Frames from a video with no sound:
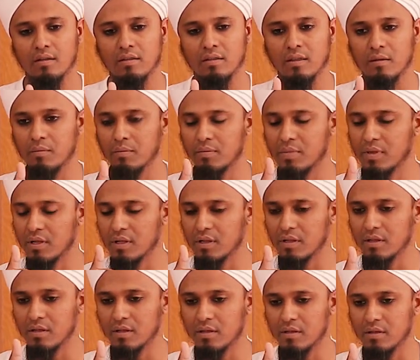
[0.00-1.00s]

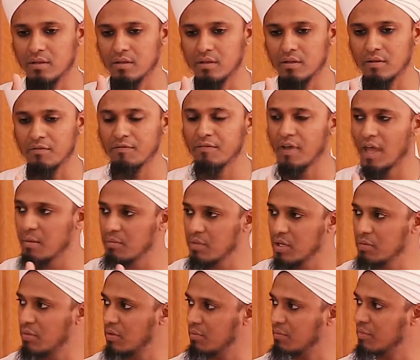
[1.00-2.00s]
the
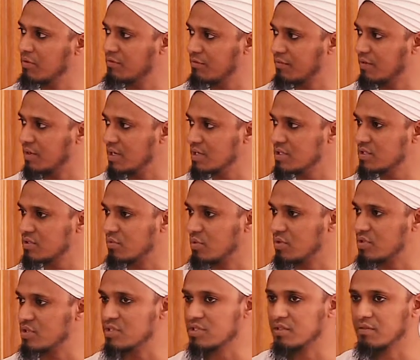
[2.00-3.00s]
family member first,
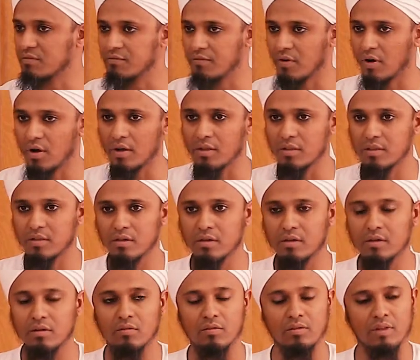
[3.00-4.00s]
which is the
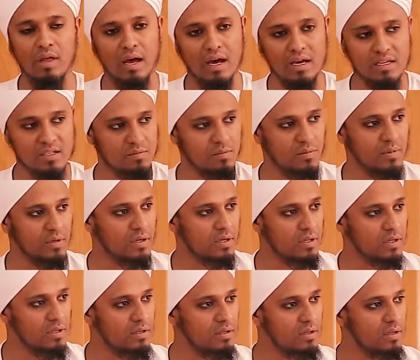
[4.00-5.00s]
father or the
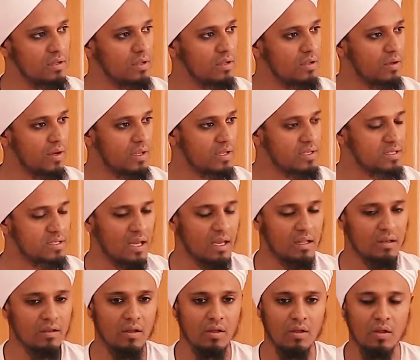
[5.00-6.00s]
husband,
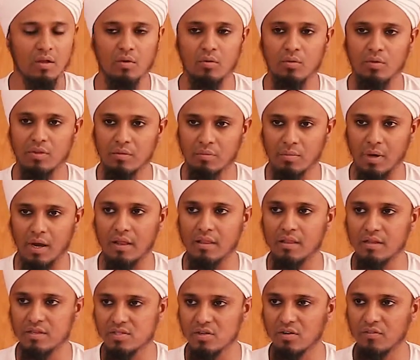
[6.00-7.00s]
understand, or the
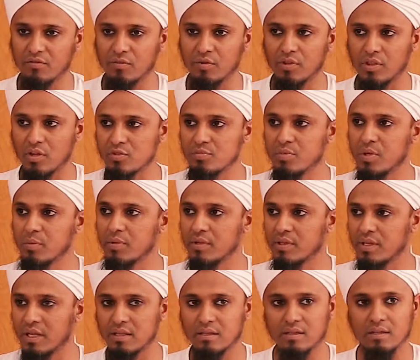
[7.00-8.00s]
brother and so forth, those
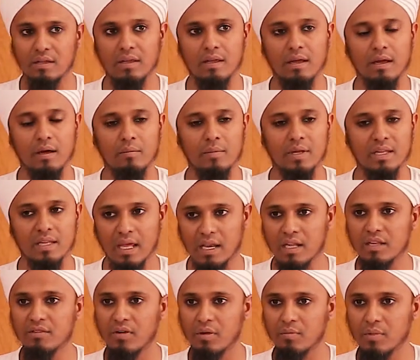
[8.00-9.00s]
people that
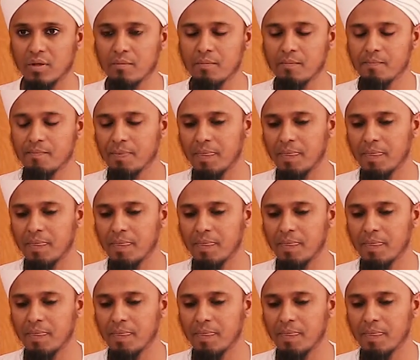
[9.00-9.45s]
inherit from him.